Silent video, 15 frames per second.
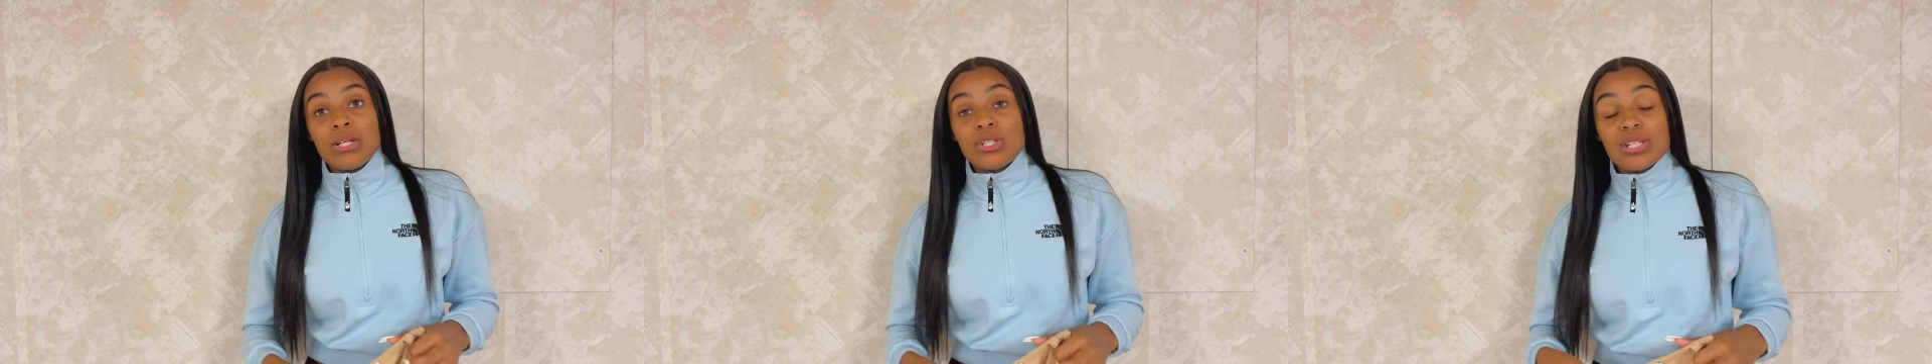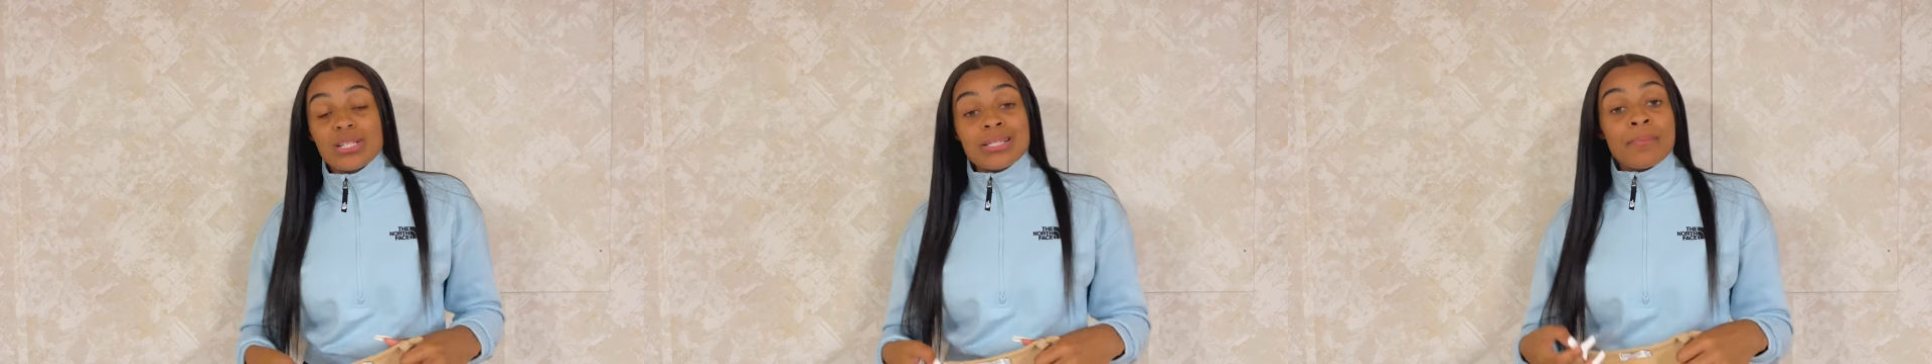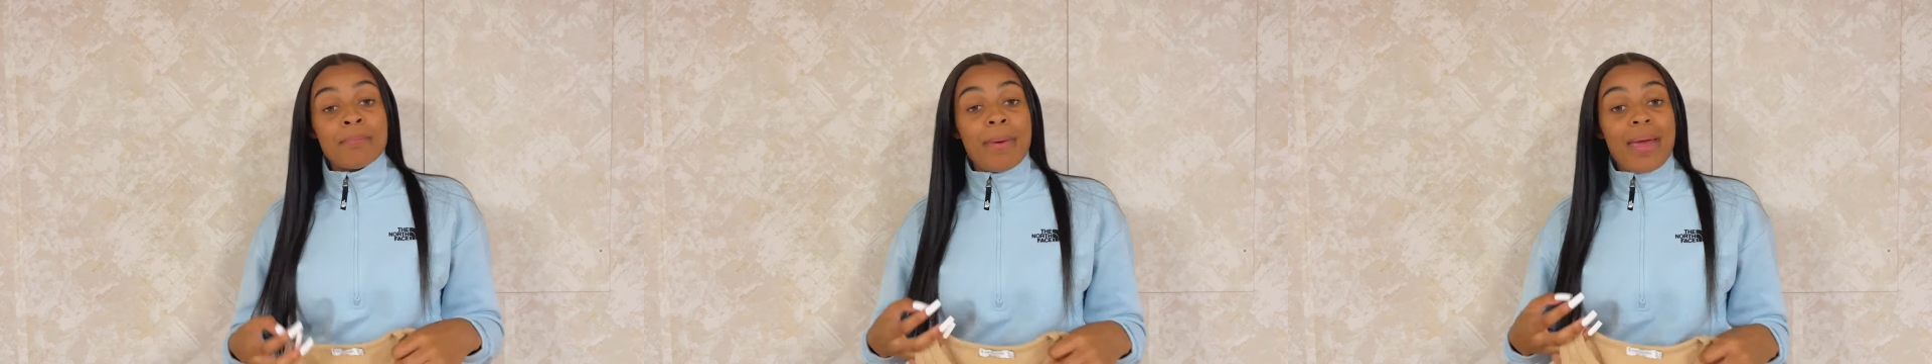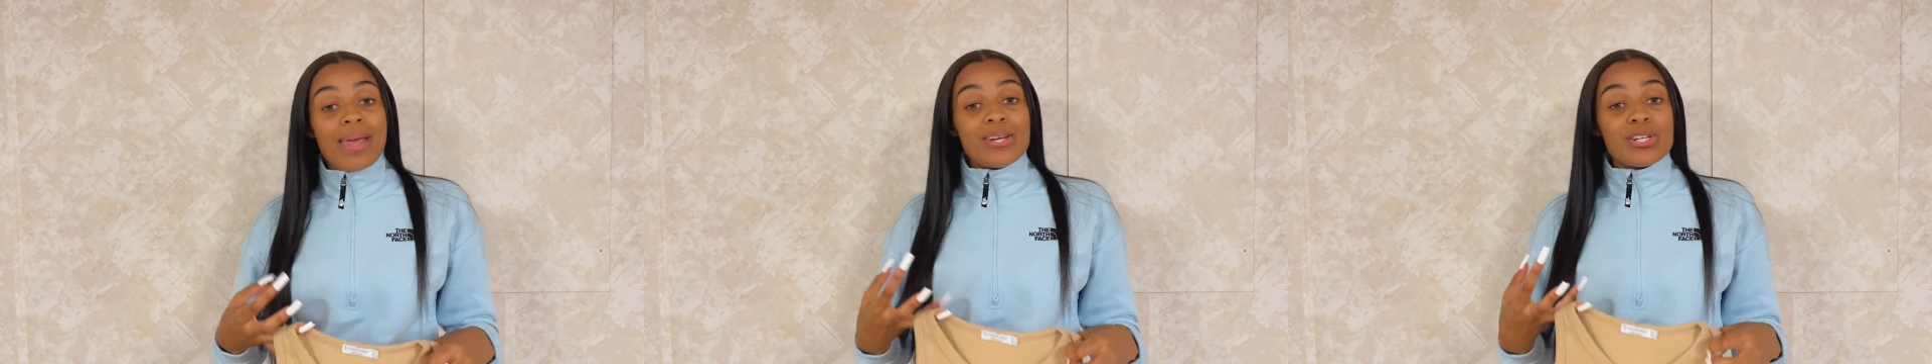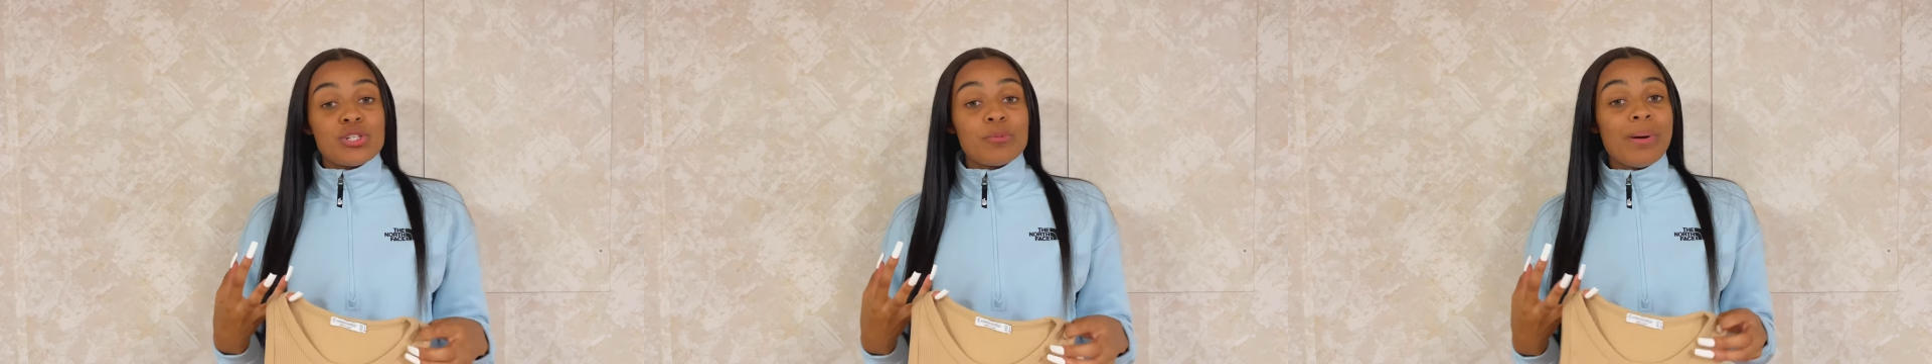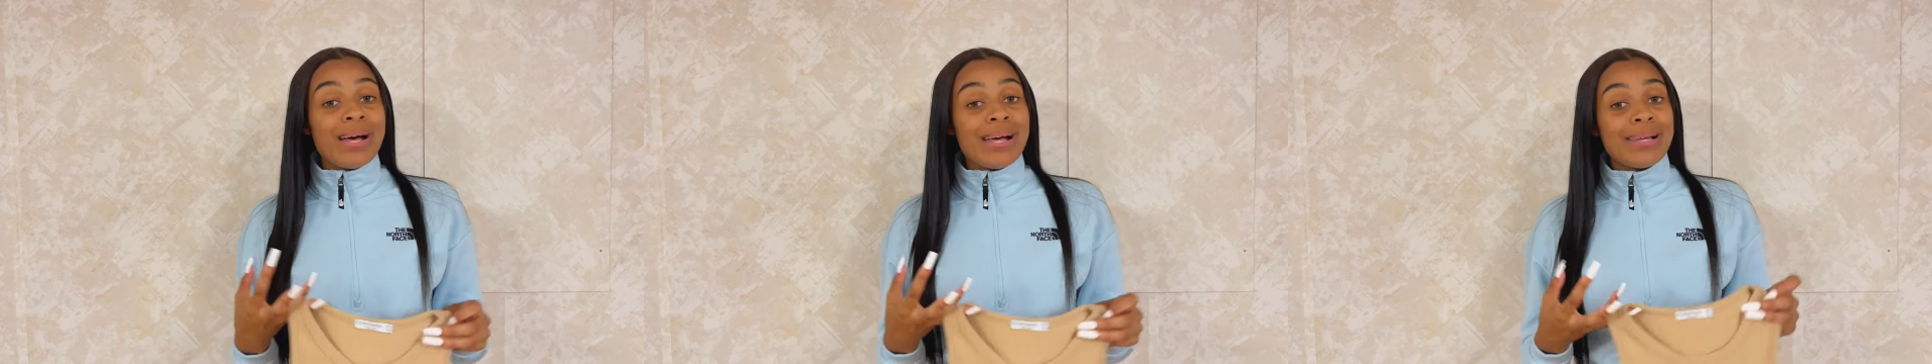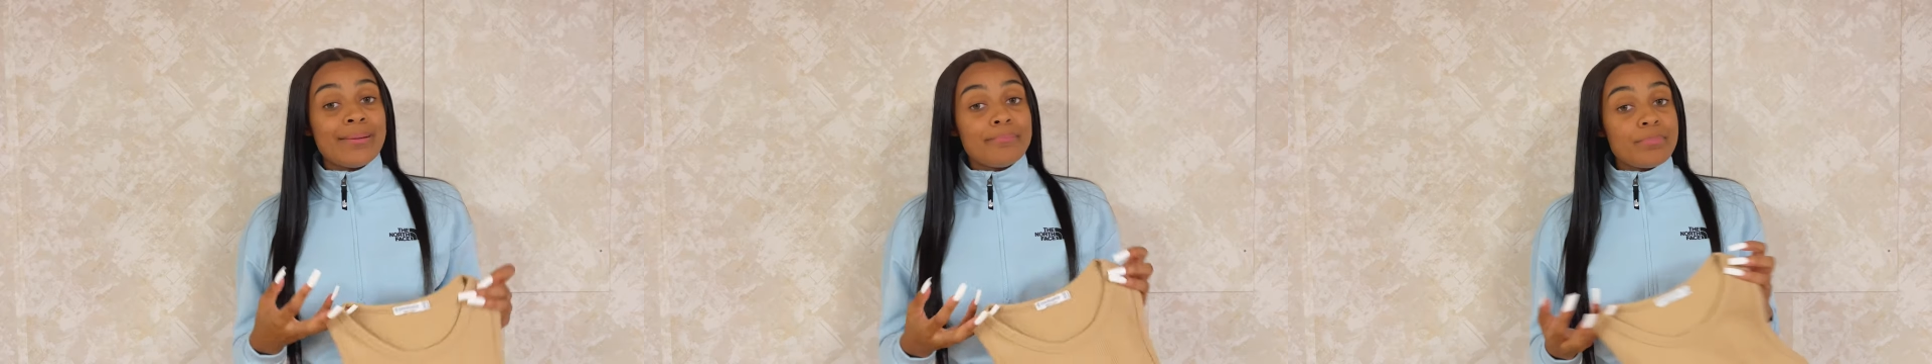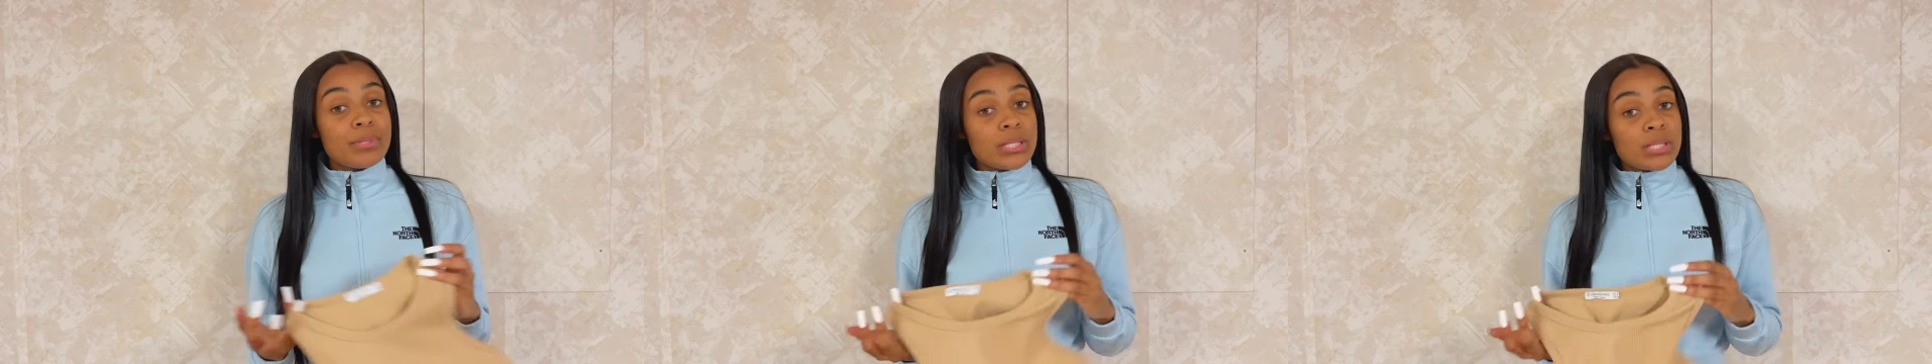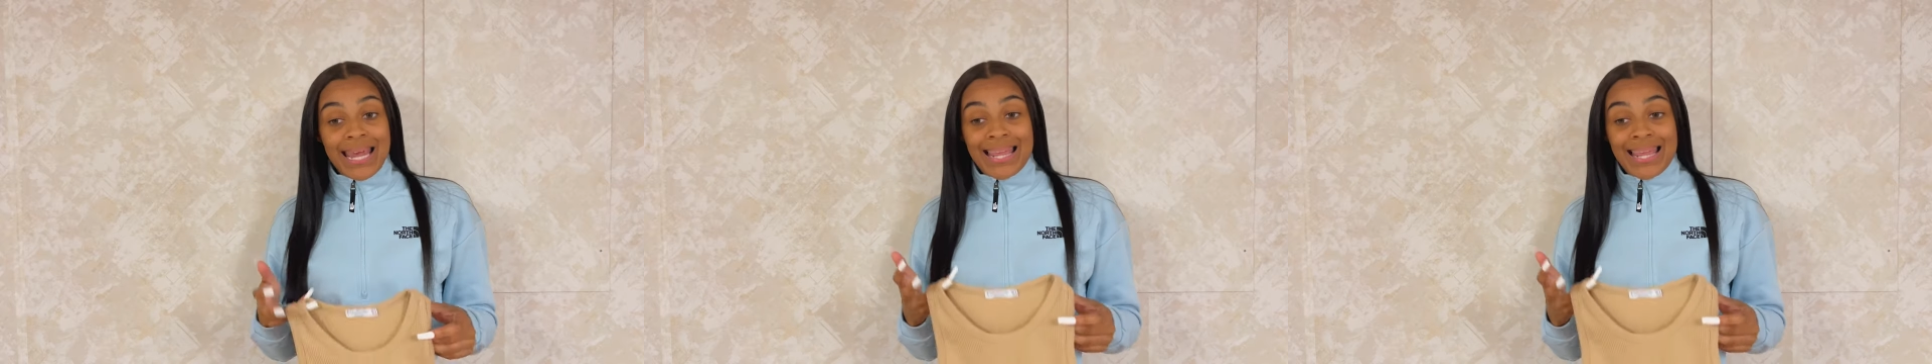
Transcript: just some beige pumps